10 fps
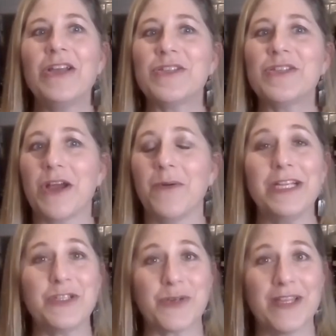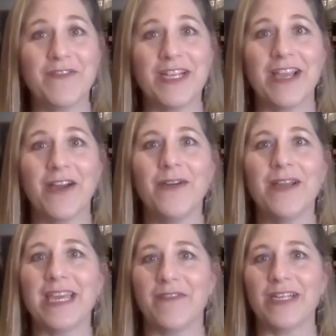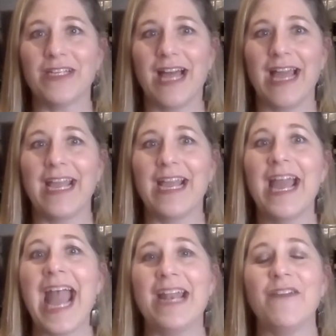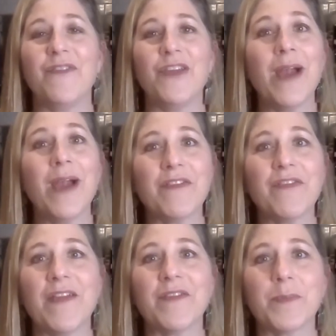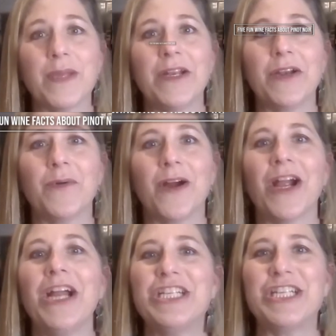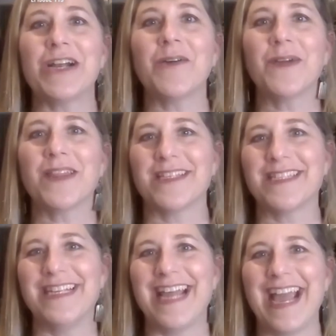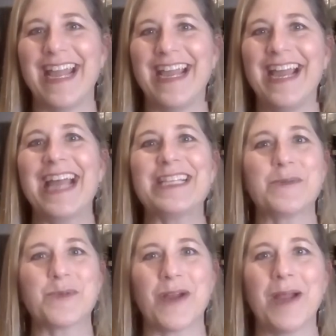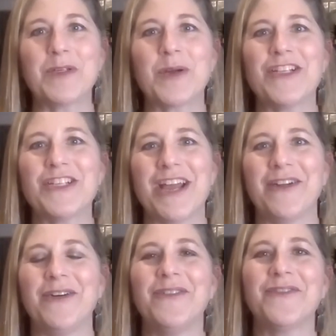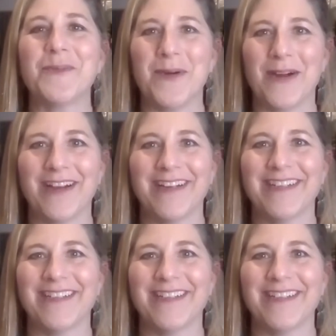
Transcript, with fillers: So enjoy the video, give it a like, and if you have a favorite Pinot Noir, share it with us today and subscribe to our channel for more.